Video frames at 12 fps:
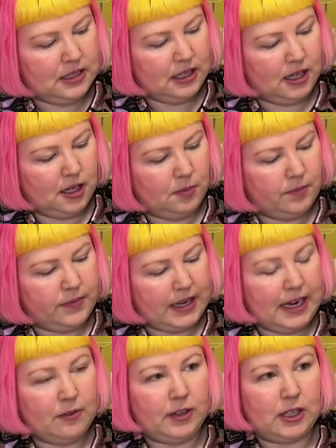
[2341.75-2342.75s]
Um, they
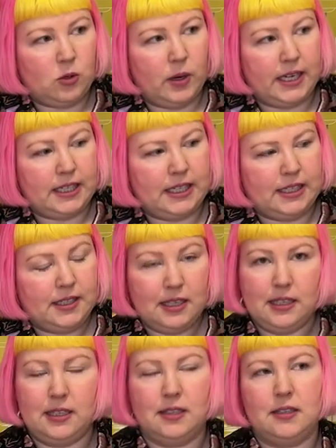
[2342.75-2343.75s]
have like quite a
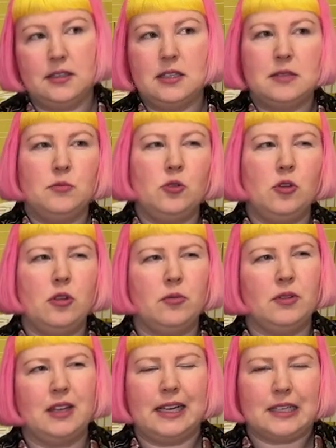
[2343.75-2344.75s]
smooth
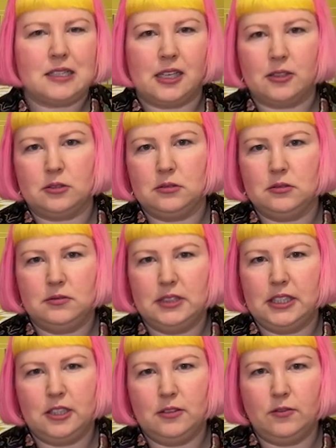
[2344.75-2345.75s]
with like a subtle
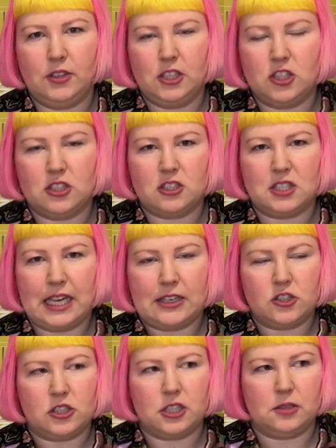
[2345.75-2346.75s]
linen finish
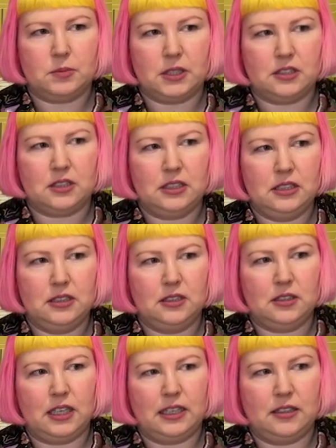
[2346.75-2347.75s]
texture, but
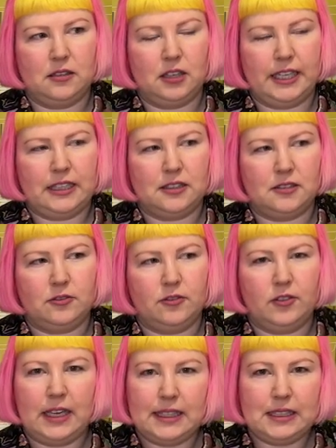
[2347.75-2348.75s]
and like
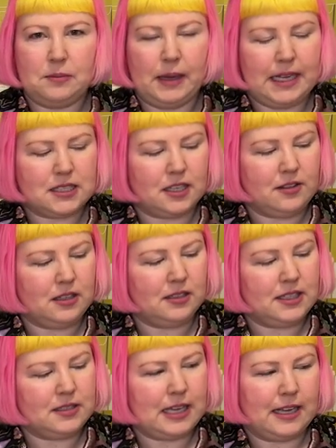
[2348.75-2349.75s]
fairly matte. I think
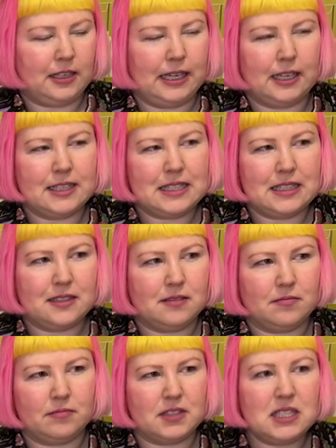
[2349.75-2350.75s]
these had like a
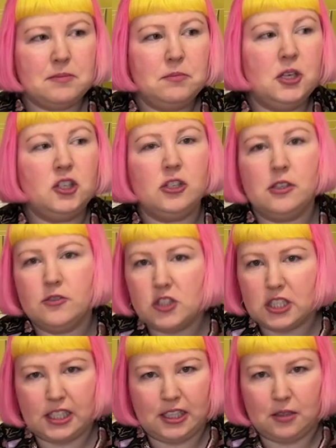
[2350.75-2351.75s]
smidgen of
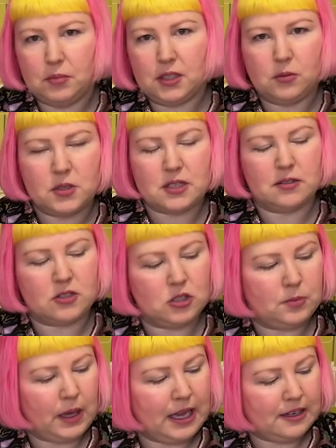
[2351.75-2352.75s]
sheen, but it wasn't
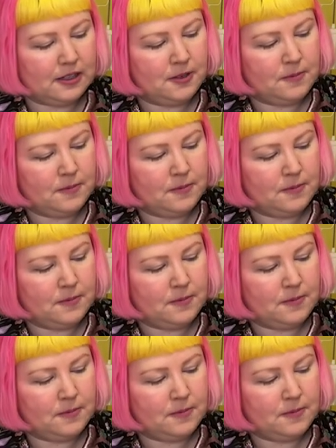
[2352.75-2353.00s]
too bad.